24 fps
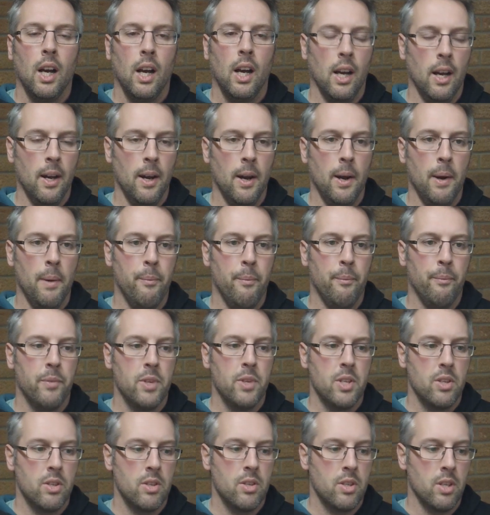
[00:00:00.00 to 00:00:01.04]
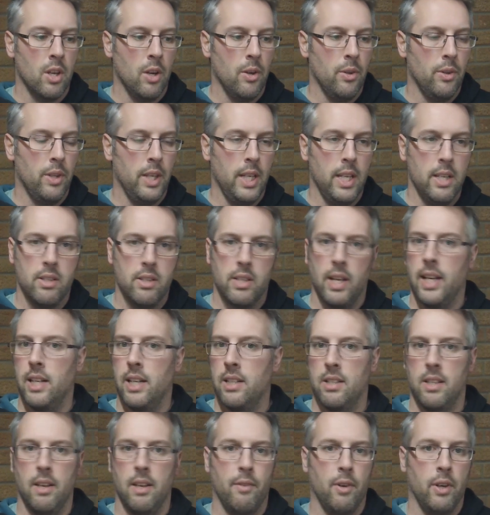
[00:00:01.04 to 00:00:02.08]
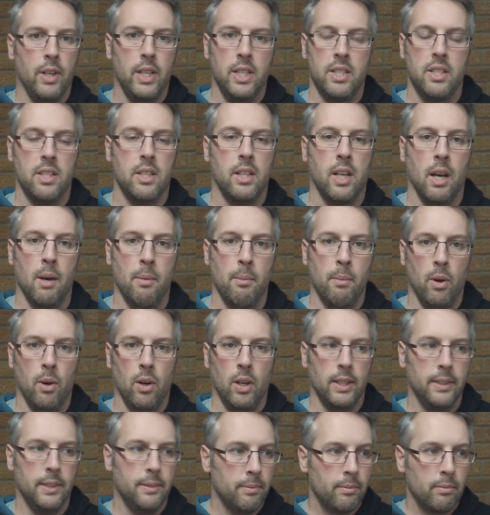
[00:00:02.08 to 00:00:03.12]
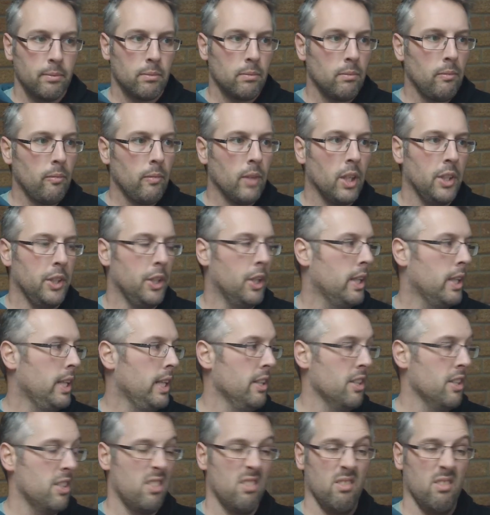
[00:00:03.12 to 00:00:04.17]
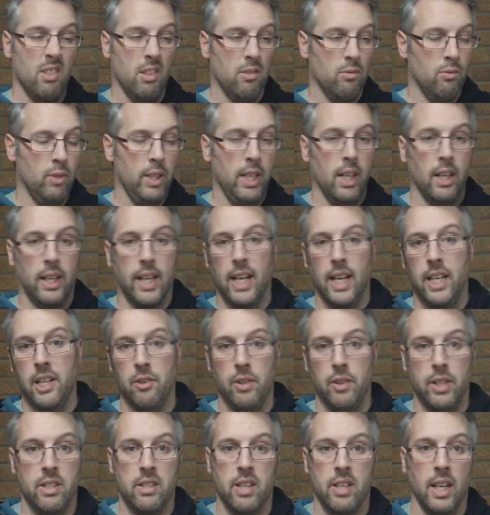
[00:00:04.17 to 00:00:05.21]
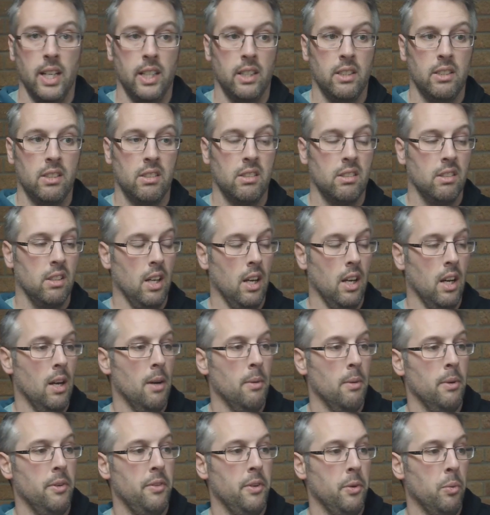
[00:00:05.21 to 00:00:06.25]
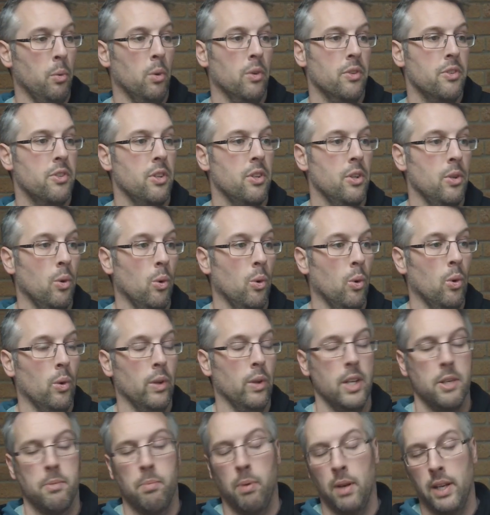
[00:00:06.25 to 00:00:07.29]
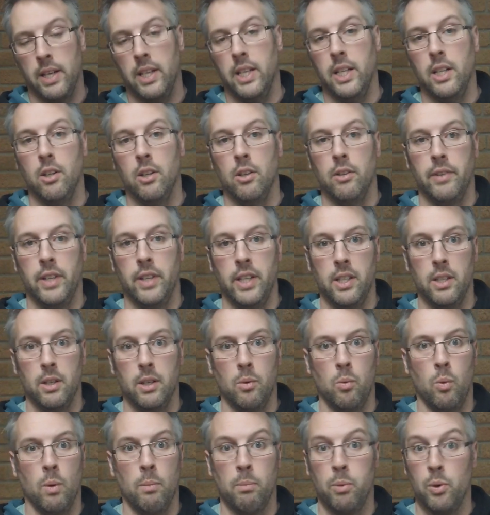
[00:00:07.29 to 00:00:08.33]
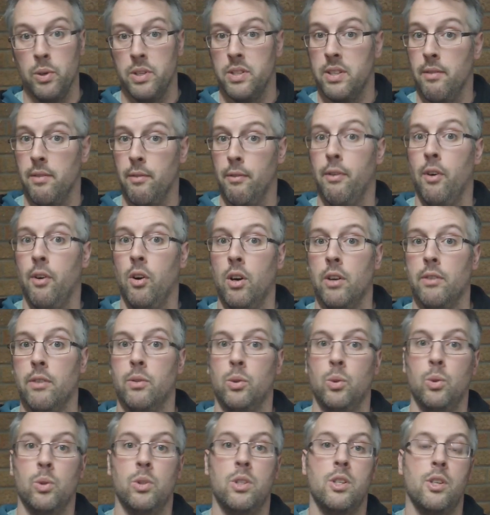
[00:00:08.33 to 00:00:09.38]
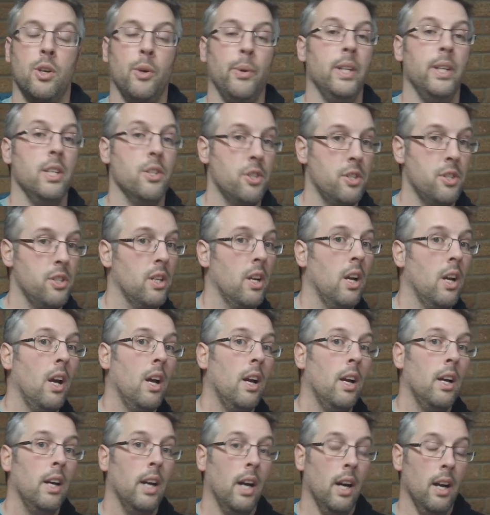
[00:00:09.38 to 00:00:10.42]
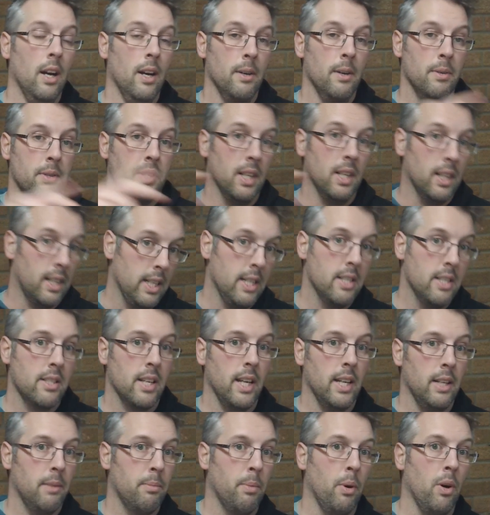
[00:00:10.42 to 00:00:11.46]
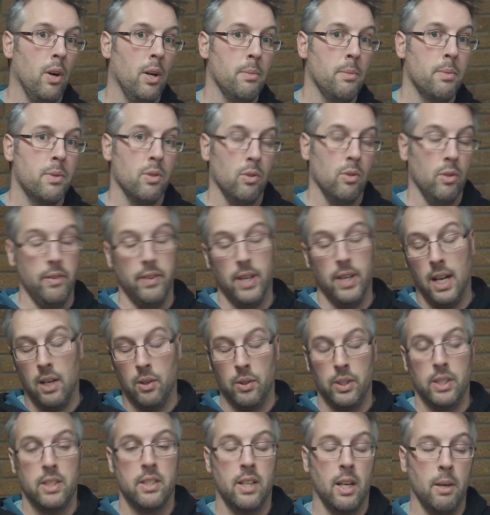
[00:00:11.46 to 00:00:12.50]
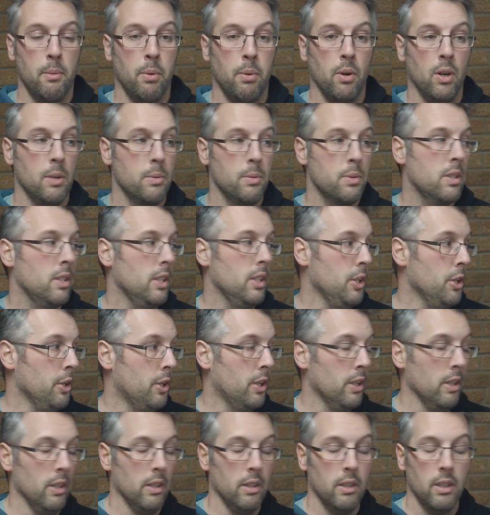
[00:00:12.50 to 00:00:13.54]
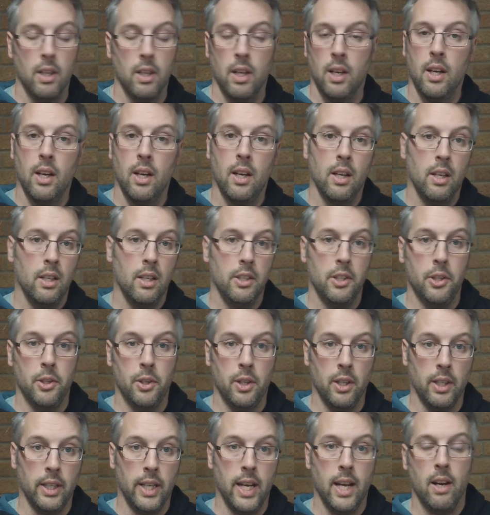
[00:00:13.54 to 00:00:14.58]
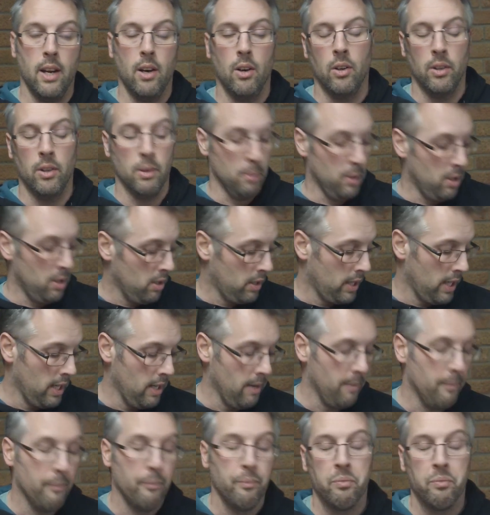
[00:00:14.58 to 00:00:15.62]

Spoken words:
So the intakes, they're very easy to come by. You can either relocate your intakes if you want to, or there's plenty of either 1.75 or 2-inch silicon intake pipes, or even alloy intake pipes that you can get on the market.